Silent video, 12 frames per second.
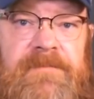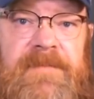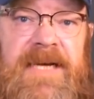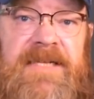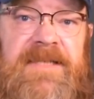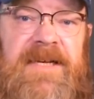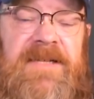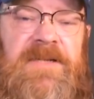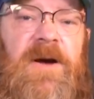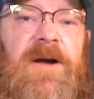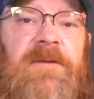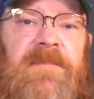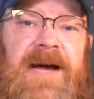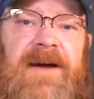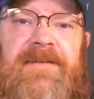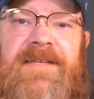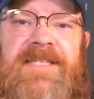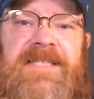that talk
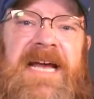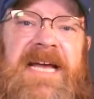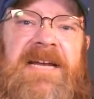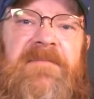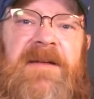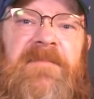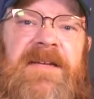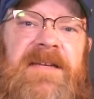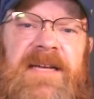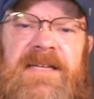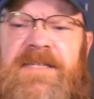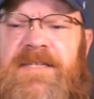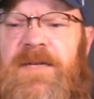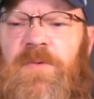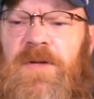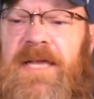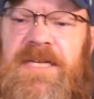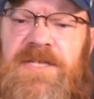about the Second Amendment as
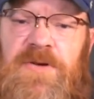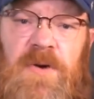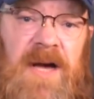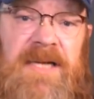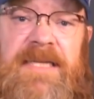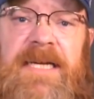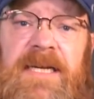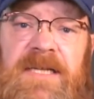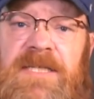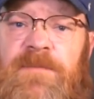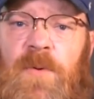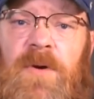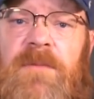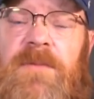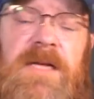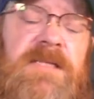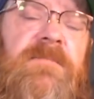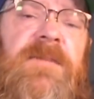it relates to hunting and
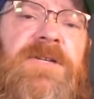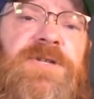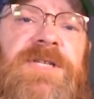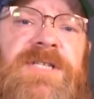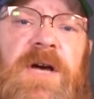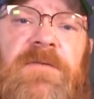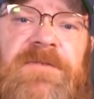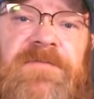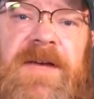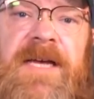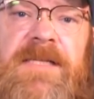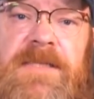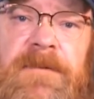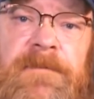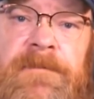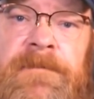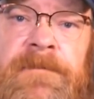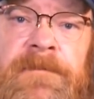sporting, but doesn't mention self-defense.
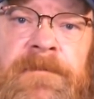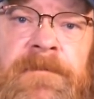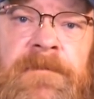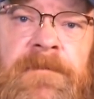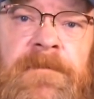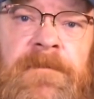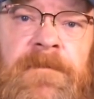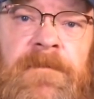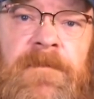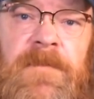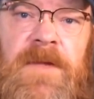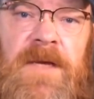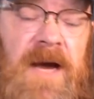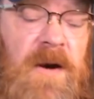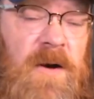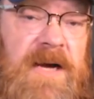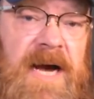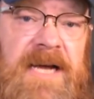You
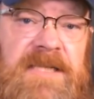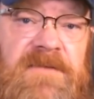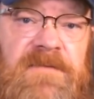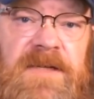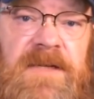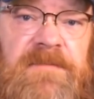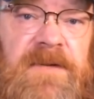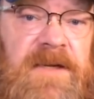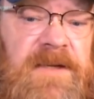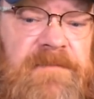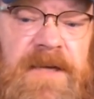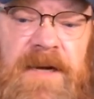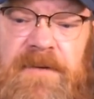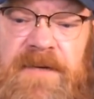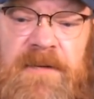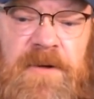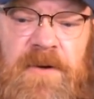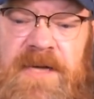got all kinds of,
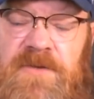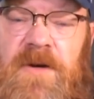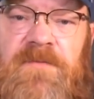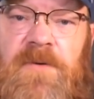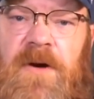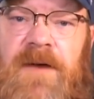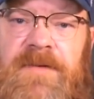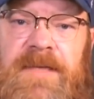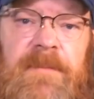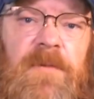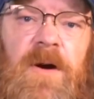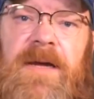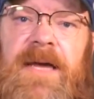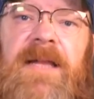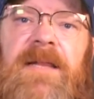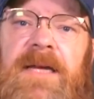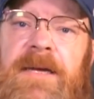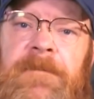Democrats running for office like Mark
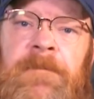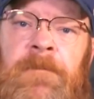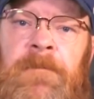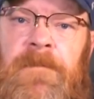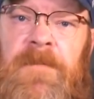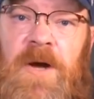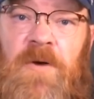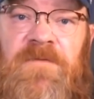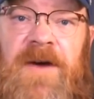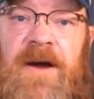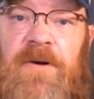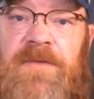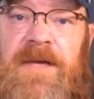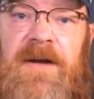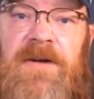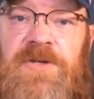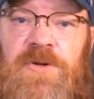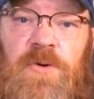Kelly, co-founder of the
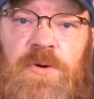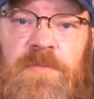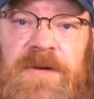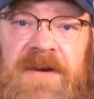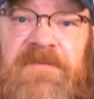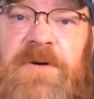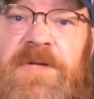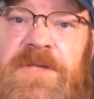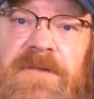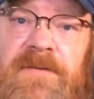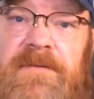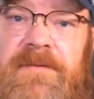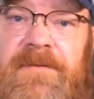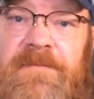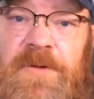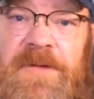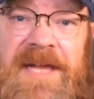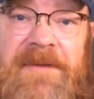gun control group Giffords,
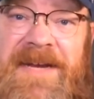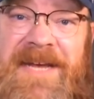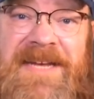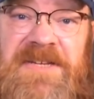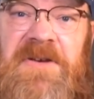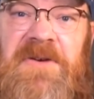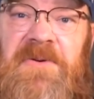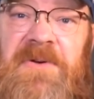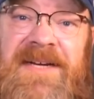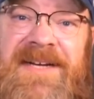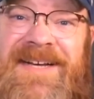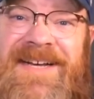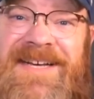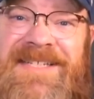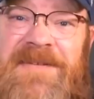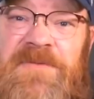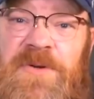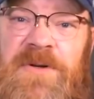proclaiming he, too,
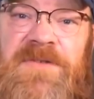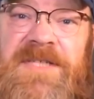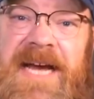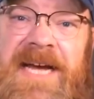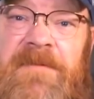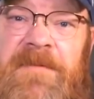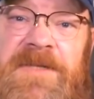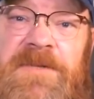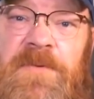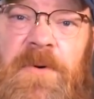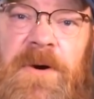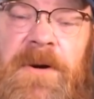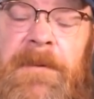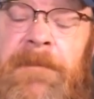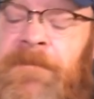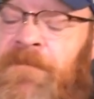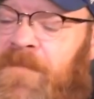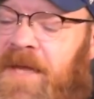is some sort of Second Amendment supporter.
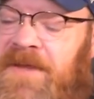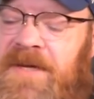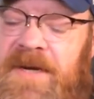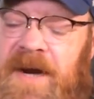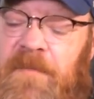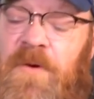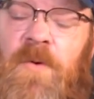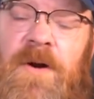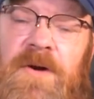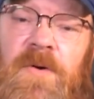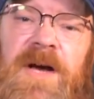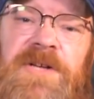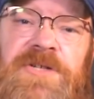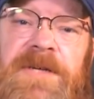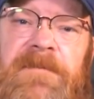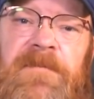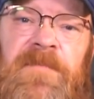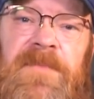The number one
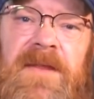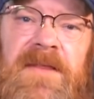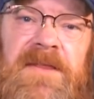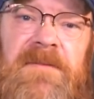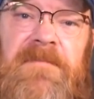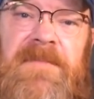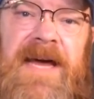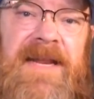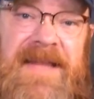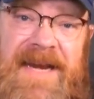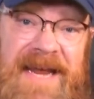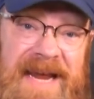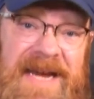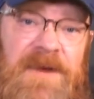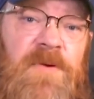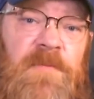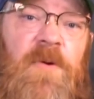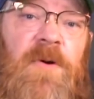question that
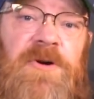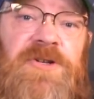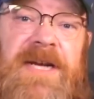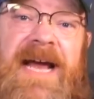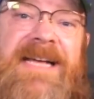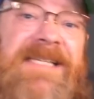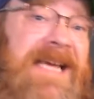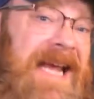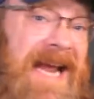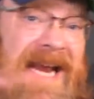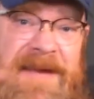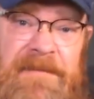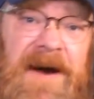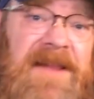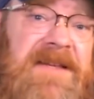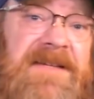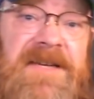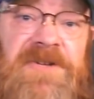any reporter should ask any
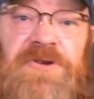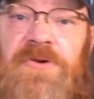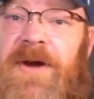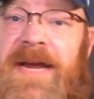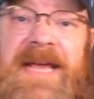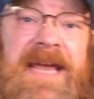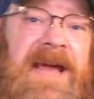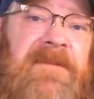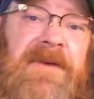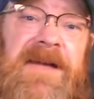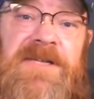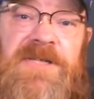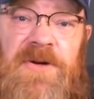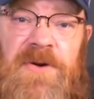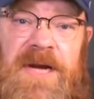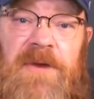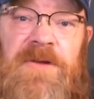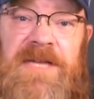politician or any campaign
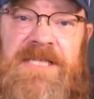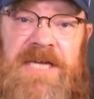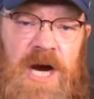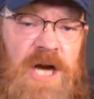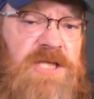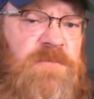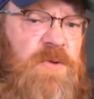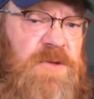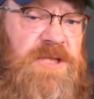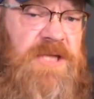surrogate when they say, I support the